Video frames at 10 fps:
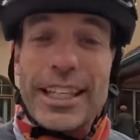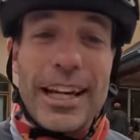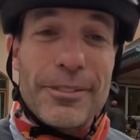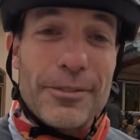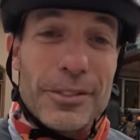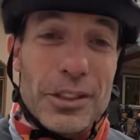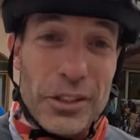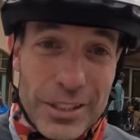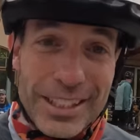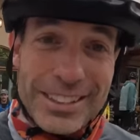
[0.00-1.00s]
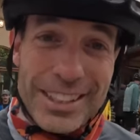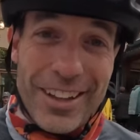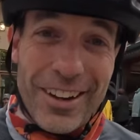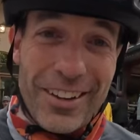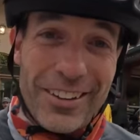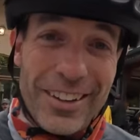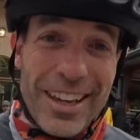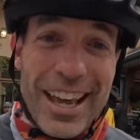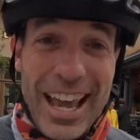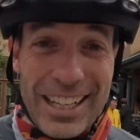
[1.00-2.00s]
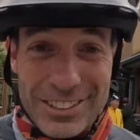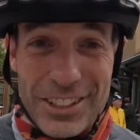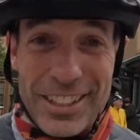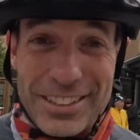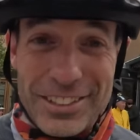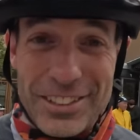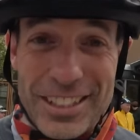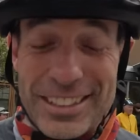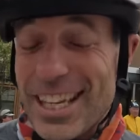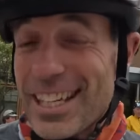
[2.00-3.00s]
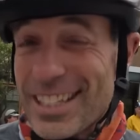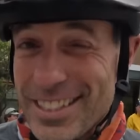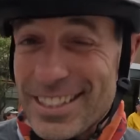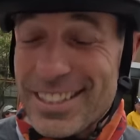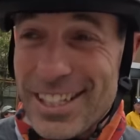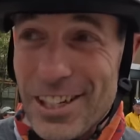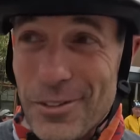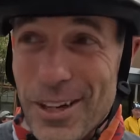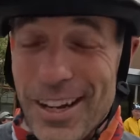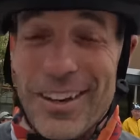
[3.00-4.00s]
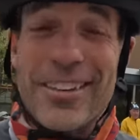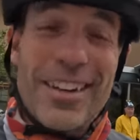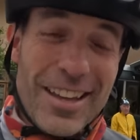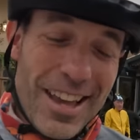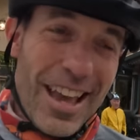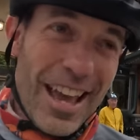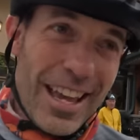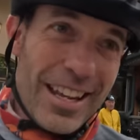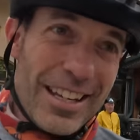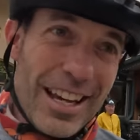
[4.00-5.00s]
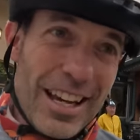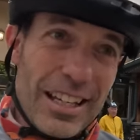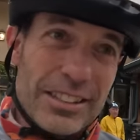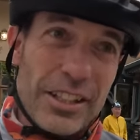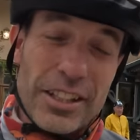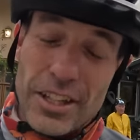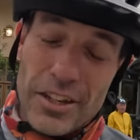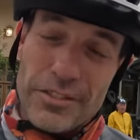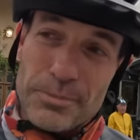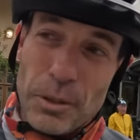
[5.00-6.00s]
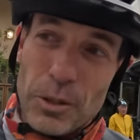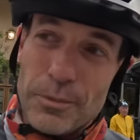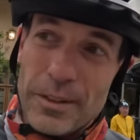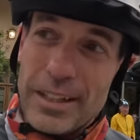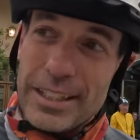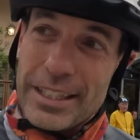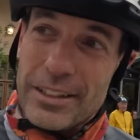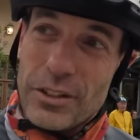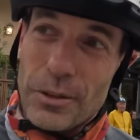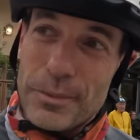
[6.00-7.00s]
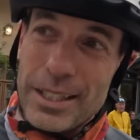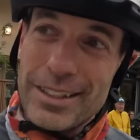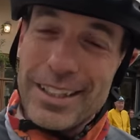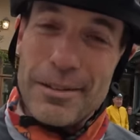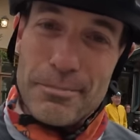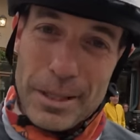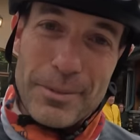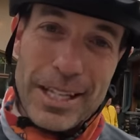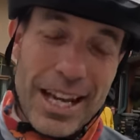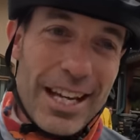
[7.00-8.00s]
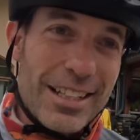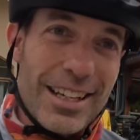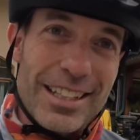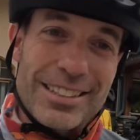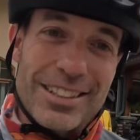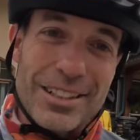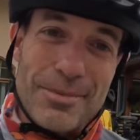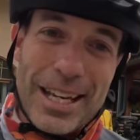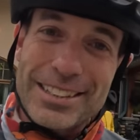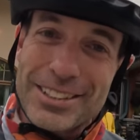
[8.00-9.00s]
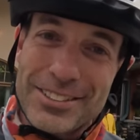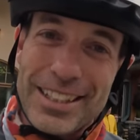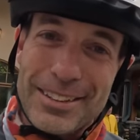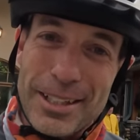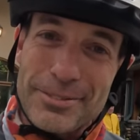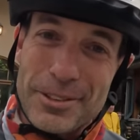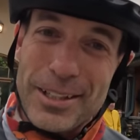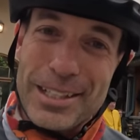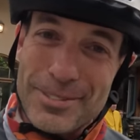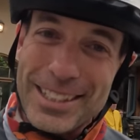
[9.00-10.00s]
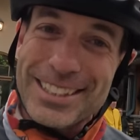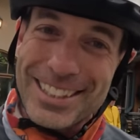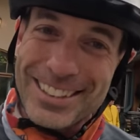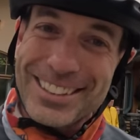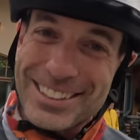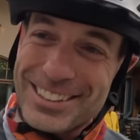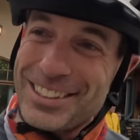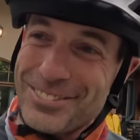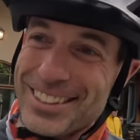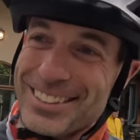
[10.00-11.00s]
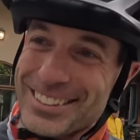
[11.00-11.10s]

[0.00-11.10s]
I came 2 years ago and tried to do this and it didn't go well. So the COVID caught me and bit me hard, and so I'm back to make my way to Mexico this time, and